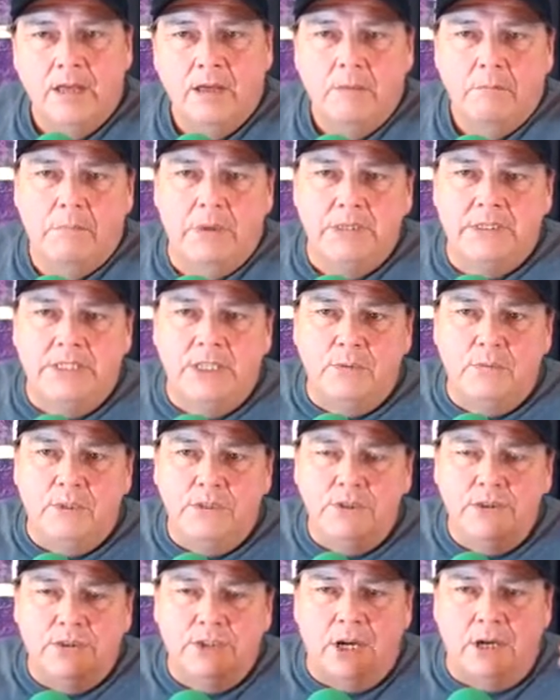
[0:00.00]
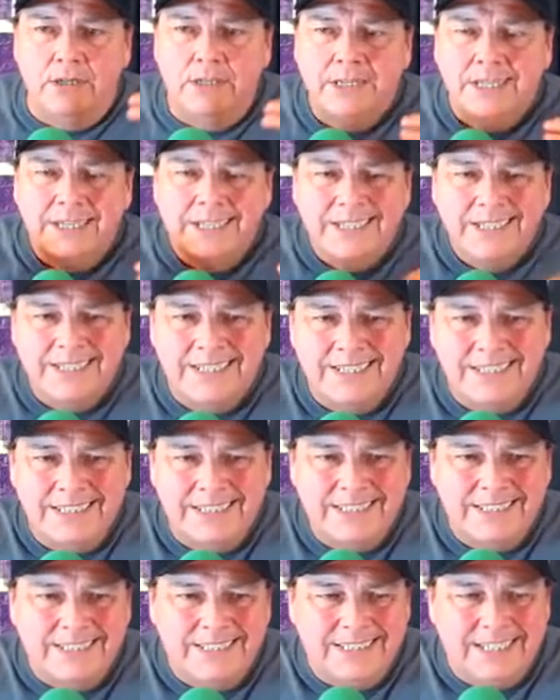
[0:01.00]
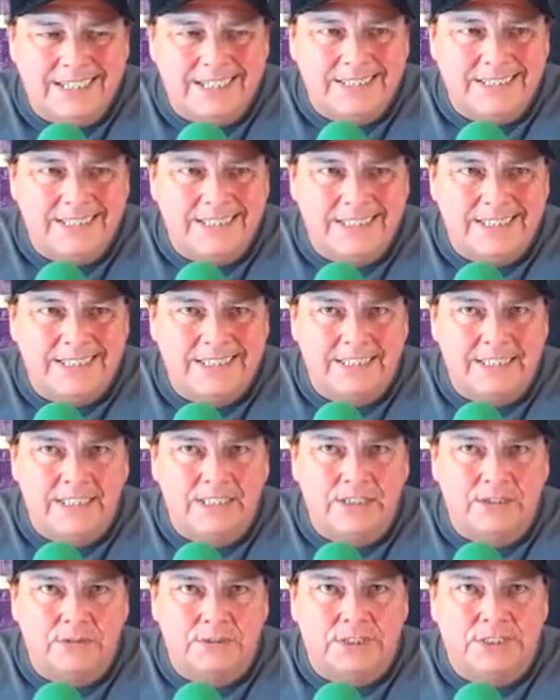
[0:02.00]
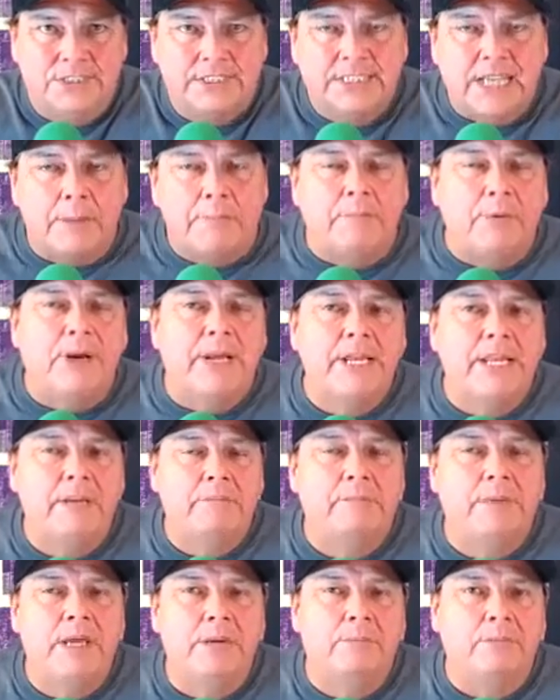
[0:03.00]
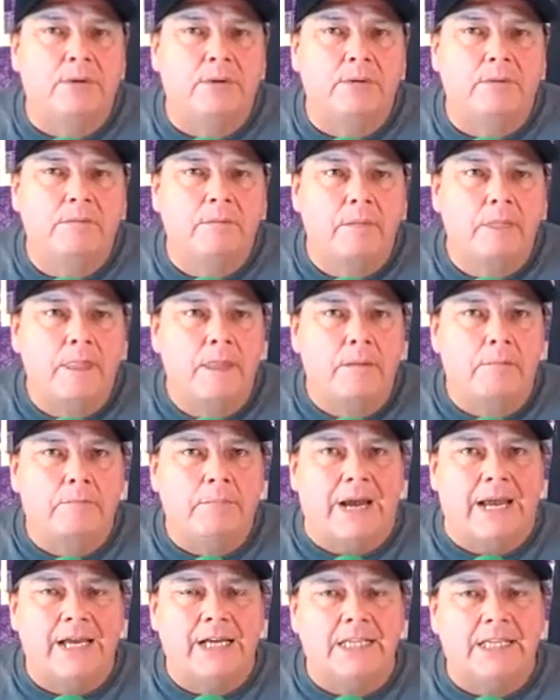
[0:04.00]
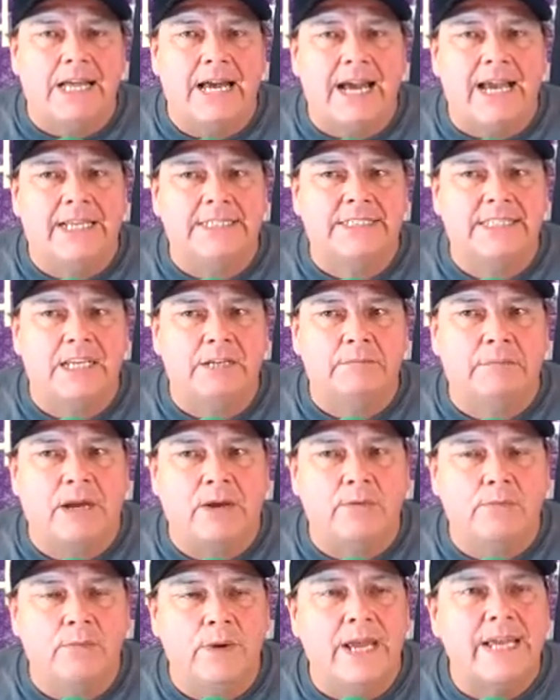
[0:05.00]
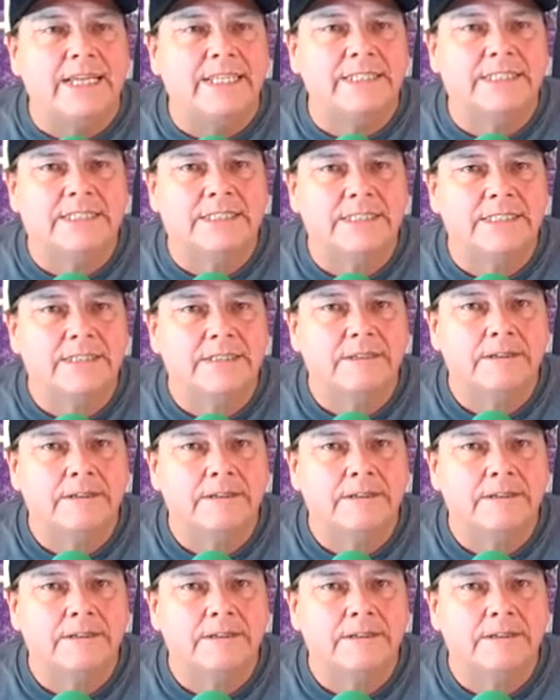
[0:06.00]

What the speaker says: but see, when you start, you know, separating people by class and by race,